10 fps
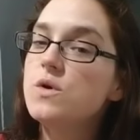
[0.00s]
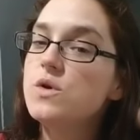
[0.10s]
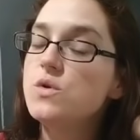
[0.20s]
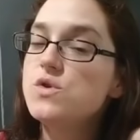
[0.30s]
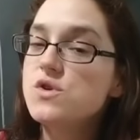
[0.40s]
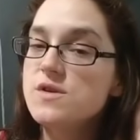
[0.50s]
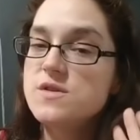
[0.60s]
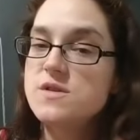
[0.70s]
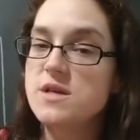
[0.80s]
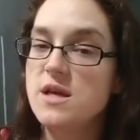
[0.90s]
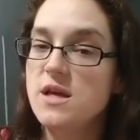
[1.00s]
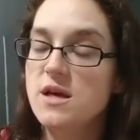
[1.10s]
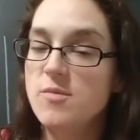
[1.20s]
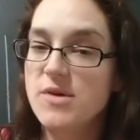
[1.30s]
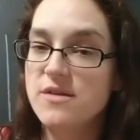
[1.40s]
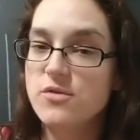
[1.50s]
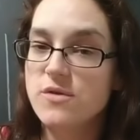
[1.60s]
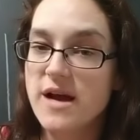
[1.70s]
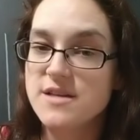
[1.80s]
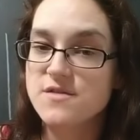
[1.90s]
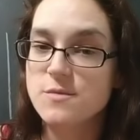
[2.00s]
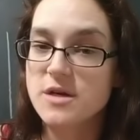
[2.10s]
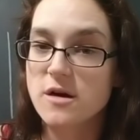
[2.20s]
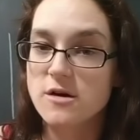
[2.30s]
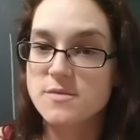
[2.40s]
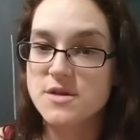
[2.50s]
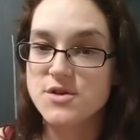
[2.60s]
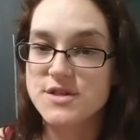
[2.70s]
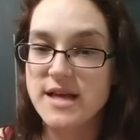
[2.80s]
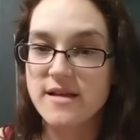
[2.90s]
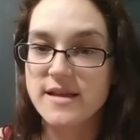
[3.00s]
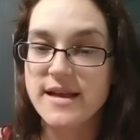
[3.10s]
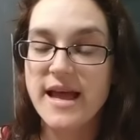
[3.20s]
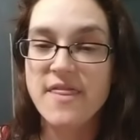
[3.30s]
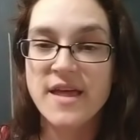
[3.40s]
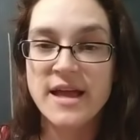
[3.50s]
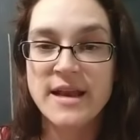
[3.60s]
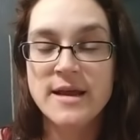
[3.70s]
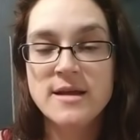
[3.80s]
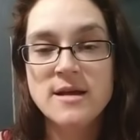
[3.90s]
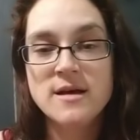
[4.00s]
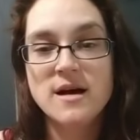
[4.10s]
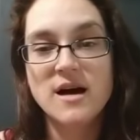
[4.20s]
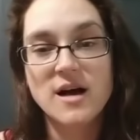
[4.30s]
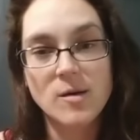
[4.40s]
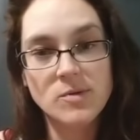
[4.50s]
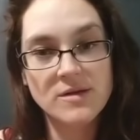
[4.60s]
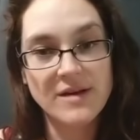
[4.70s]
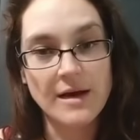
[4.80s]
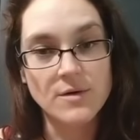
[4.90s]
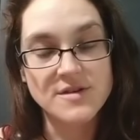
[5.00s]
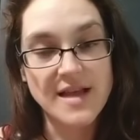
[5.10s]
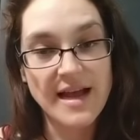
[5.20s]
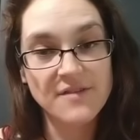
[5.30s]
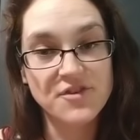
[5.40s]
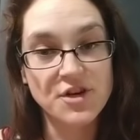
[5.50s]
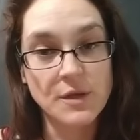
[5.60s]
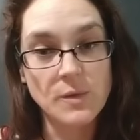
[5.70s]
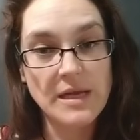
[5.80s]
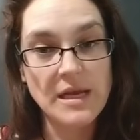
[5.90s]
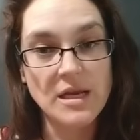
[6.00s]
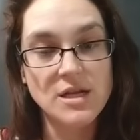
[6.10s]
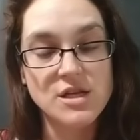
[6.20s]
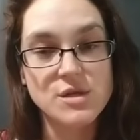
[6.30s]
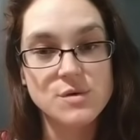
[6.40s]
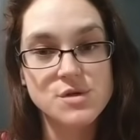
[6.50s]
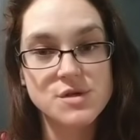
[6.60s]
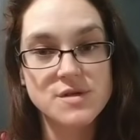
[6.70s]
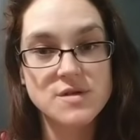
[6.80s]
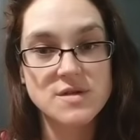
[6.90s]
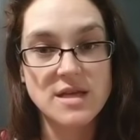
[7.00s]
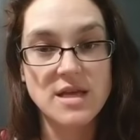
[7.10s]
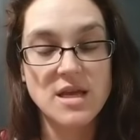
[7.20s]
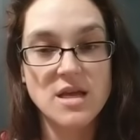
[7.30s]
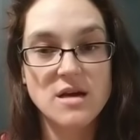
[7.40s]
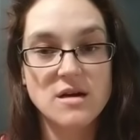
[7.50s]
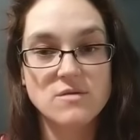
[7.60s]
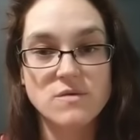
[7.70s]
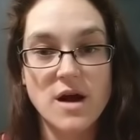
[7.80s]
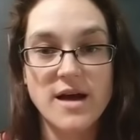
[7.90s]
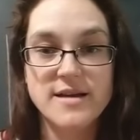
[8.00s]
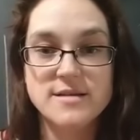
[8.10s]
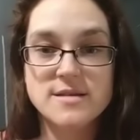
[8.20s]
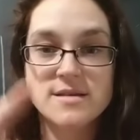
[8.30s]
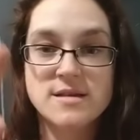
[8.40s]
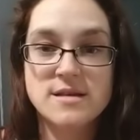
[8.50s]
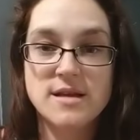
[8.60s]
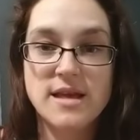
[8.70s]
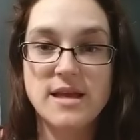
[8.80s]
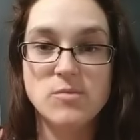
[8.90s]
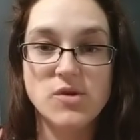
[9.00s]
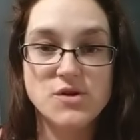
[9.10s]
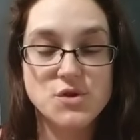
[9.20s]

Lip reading: you should see a bit of a rise from the carbs in your salad. And then a couple of hours after you eat, you should see a rise in blood